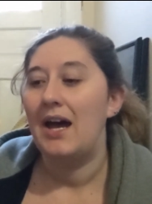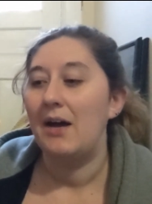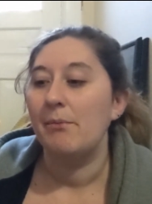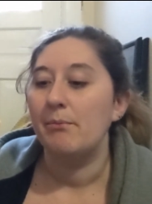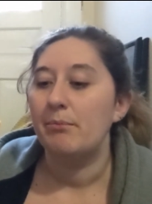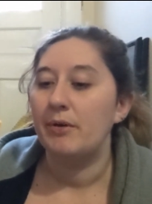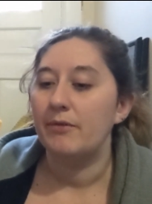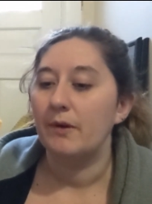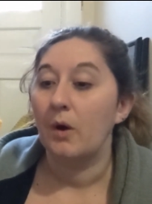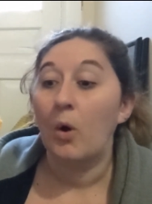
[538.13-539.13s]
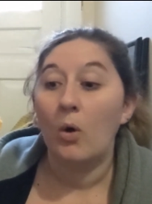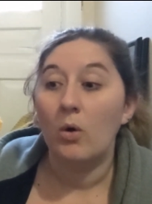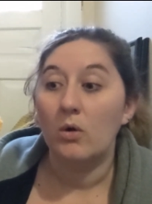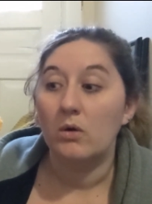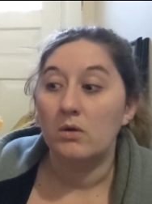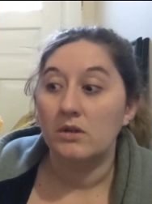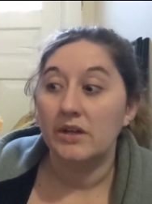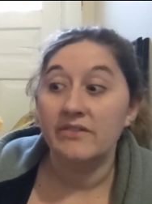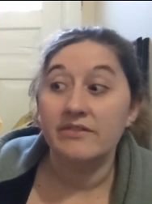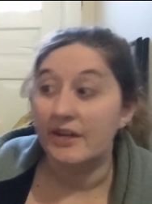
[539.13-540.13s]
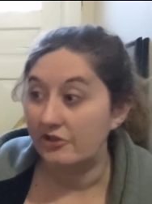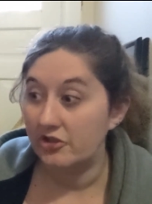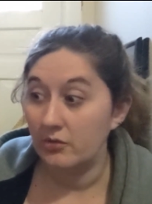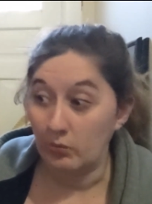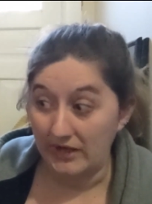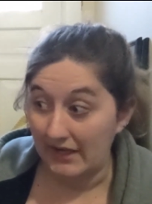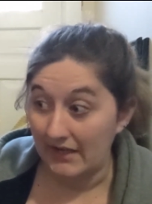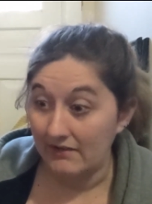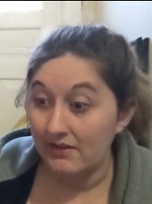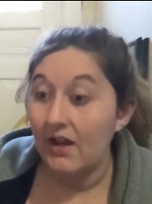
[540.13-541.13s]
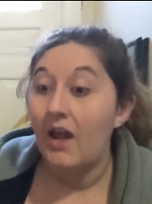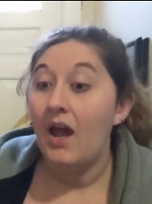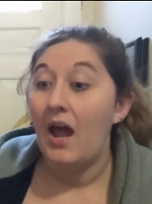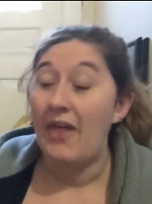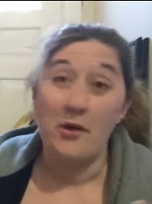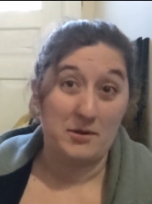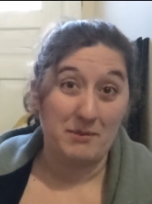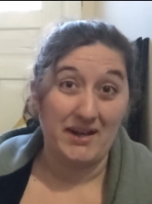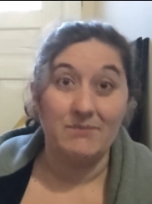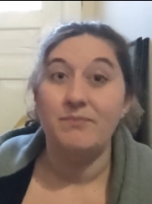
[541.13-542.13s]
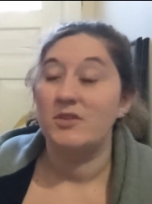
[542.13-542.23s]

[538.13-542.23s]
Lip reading: but for a whole convention weekend, I thought it might.